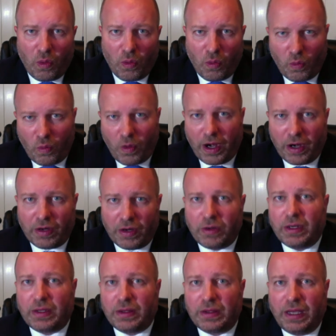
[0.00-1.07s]
where
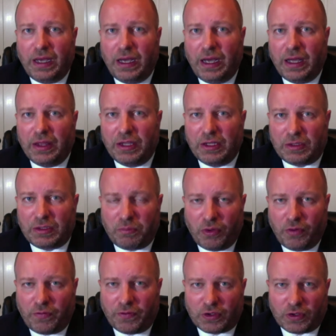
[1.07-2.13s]
the
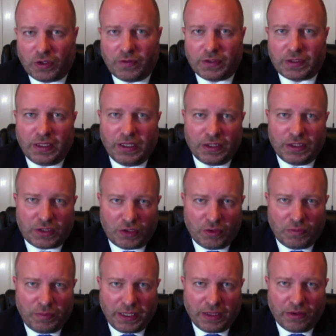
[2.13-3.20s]
proof of service is to
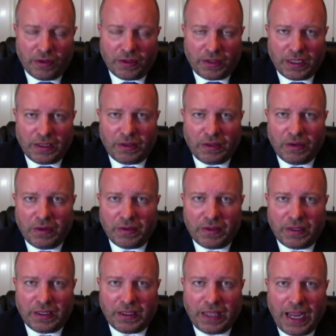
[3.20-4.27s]
be, or
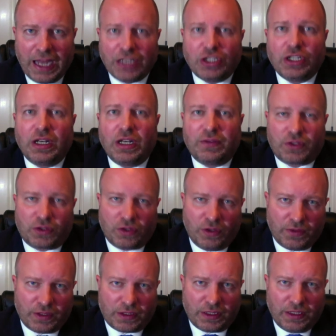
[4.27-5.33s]
the agent of
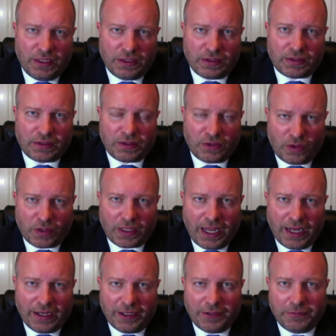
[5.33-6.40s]
service is
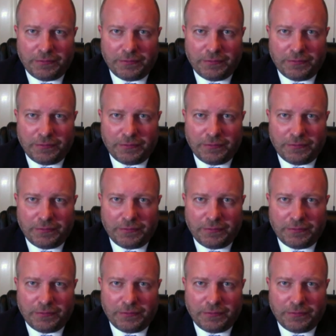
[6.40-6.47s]
located.